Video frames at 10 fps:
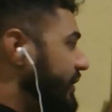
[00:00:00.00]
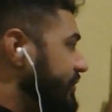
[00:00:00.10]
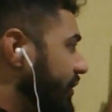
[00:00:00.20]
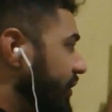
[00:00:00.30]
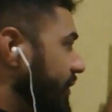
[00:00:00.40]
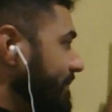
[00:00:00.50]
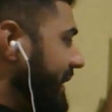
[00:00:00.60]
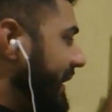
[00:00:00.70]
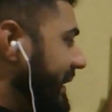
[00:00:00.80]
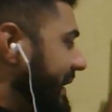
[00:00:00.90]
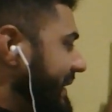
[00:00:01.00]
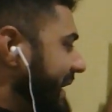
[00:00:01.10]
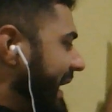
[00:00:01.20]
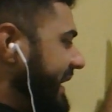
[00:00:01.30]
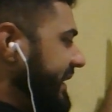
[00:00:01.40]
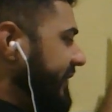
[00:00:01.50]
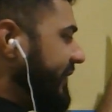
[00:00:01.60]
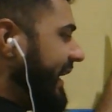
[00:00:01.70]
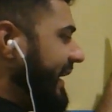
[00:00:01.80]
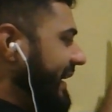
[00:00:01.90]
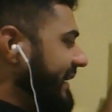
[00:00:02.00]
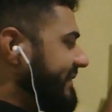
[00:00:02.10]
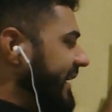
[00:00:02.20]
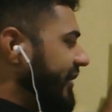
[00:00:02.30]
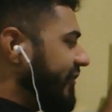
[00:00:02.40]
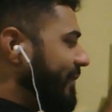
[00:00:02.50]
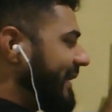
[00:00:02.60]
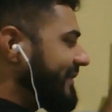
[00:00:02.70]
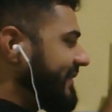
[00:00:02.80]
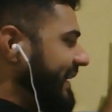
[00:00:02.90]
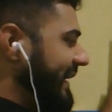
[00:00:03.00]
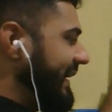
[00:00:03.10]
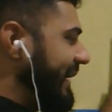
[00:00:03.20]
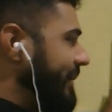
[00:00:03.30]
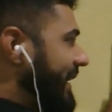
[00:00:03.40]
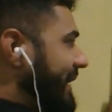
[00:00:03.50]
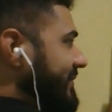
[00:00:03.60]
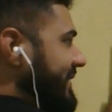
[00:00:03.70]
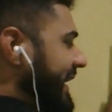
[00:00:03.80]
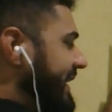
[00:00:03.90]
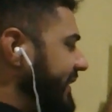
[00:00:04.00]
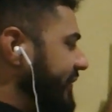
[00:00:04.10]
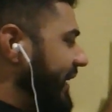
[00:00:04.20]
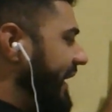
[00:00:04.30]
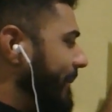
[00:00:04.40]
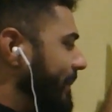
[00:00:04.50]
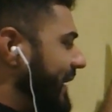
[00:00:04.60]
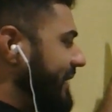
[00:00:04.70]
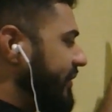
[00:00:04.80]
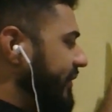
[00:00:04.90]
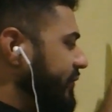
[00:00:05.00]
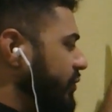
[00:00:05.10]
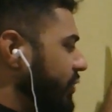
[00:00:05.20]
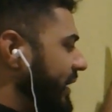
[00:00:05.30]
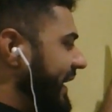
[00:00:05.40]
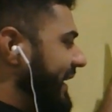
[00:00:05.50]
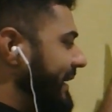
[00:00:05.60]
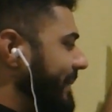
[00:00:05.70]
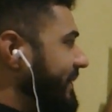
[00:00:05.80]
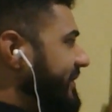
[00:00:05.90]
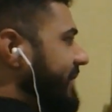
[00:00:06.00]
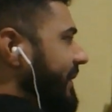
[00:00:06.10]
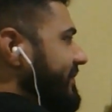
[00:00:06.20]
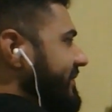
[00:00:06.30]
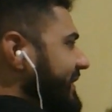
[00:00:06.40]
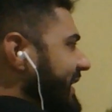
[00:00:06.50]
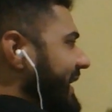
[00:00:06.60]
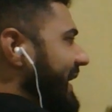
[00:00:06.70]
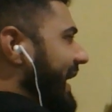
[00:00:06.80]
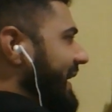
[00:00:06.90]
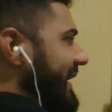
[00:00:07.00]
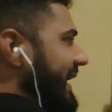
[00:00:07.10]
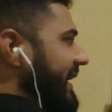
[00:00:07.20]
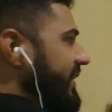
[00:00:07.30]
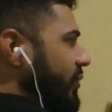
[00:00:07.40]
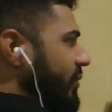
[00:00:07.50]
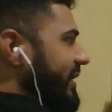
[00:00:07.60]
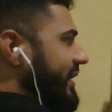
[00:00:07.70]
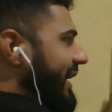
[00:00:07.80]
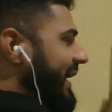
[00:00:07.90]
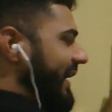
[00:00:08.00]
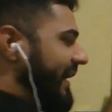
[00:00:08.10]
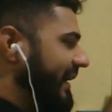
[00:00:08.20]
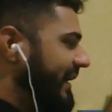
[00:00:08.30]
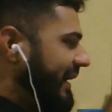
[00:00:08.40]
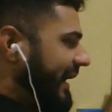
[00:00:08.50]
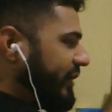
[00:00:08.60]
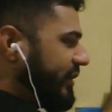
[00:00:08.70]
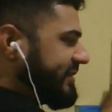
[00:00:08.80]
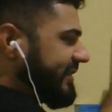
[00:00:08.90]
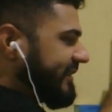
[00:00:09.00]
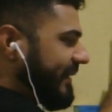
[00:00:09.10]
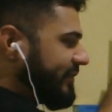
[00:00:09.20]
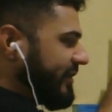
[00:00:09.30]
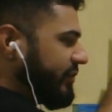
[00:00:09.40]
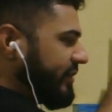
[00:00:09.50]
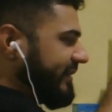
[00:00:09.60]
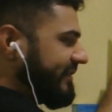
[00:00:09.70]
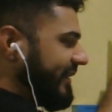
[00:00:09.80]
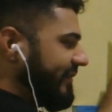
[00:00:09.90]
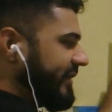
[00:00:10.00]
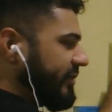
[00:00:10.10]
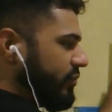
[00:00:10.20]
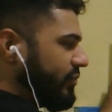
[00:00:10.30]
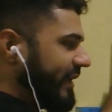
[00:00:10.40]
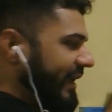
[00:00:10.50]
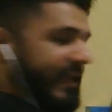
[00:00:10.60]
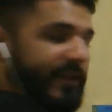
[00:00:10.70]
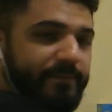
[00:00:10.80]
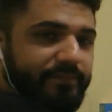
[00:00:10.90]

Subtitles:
So, negative A instead of plus C, it becomes negative A plus of 2A. Kenapa? Sebab C adalah 2A. And you're just substituting C with 2A.